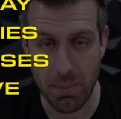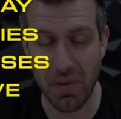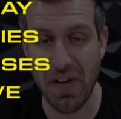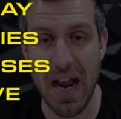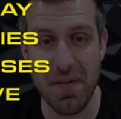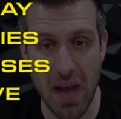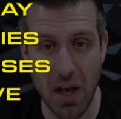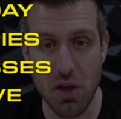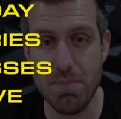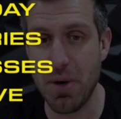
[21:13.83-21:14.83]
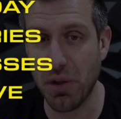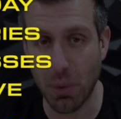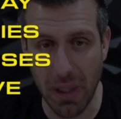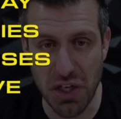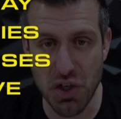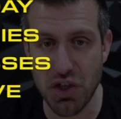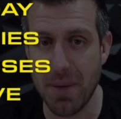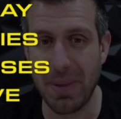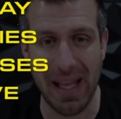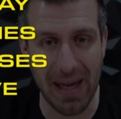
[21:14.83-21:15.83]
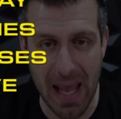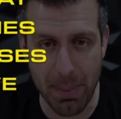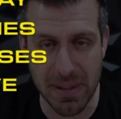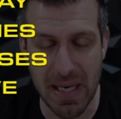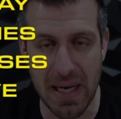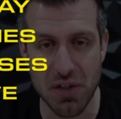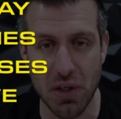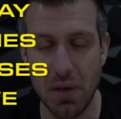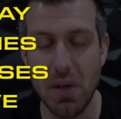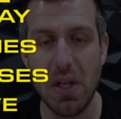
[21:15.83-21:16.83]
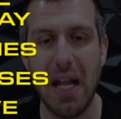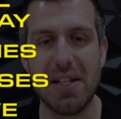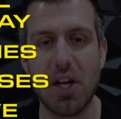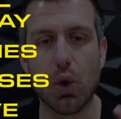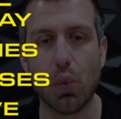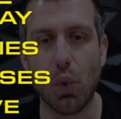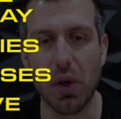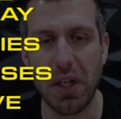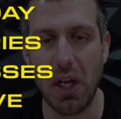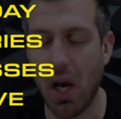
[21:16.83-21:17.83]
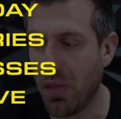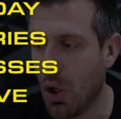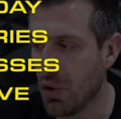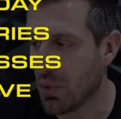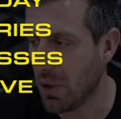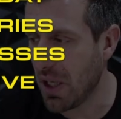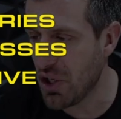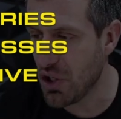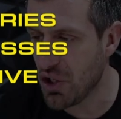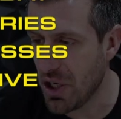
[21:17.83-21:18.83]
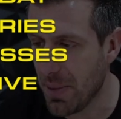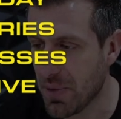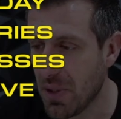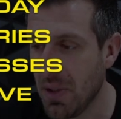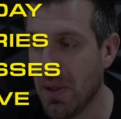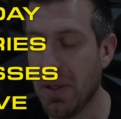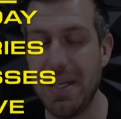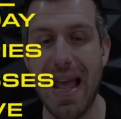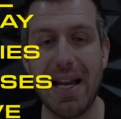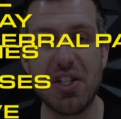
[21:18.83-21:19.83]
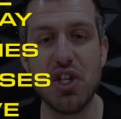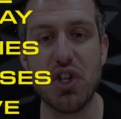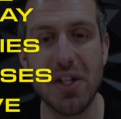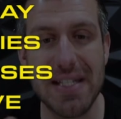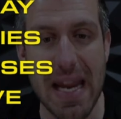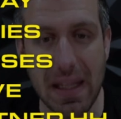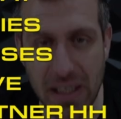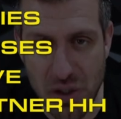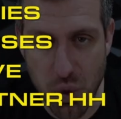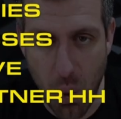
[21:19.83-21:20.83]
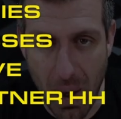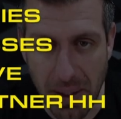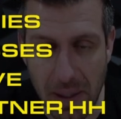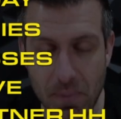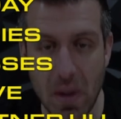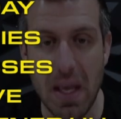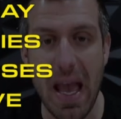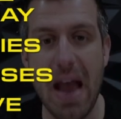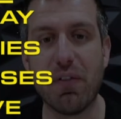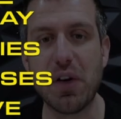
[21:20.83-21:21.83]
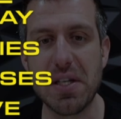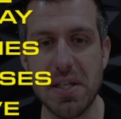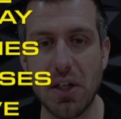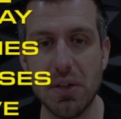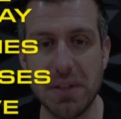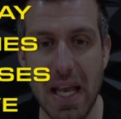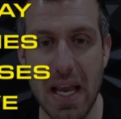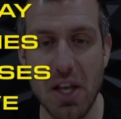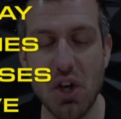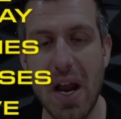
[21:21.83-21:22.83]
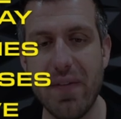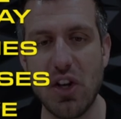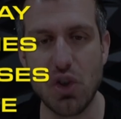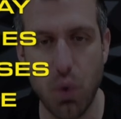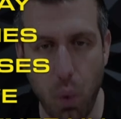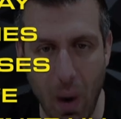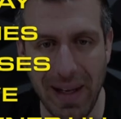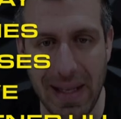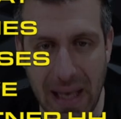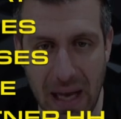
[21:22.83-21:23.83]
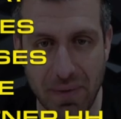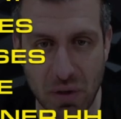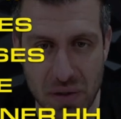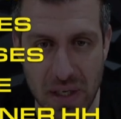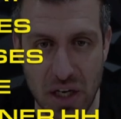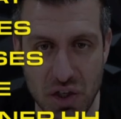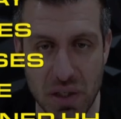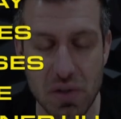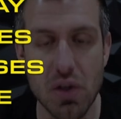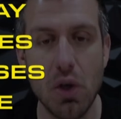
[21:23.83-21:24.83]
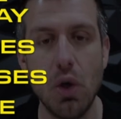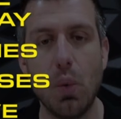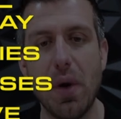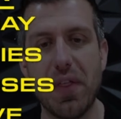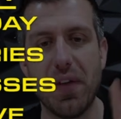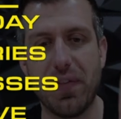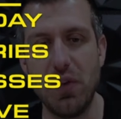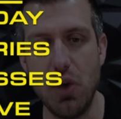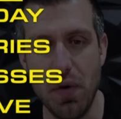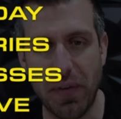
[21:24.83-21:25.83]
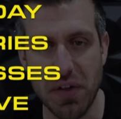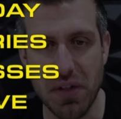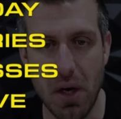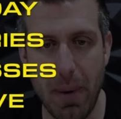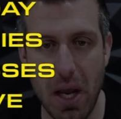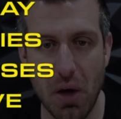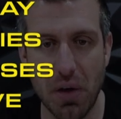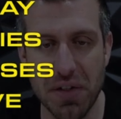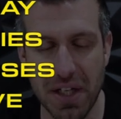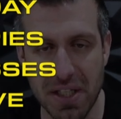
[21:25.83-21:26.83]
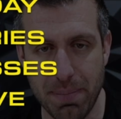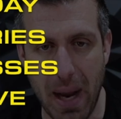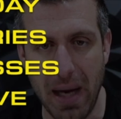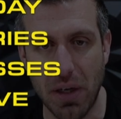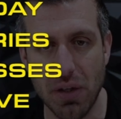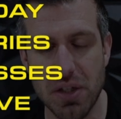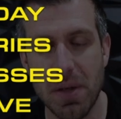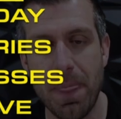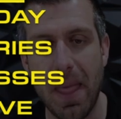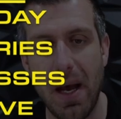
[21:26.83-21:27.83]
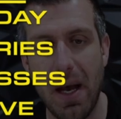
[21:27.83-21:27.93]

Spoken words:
provide value, build a relationship, get an appetizer, and start working on those relationships. Next is your daily 20. Every single day, you're having 20 conversations with the new for sale by owners, expireds,